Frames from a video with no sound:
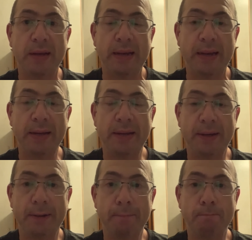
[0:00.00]
And
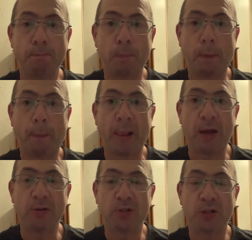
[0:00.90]

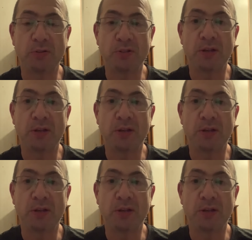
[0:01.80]
I'll just close this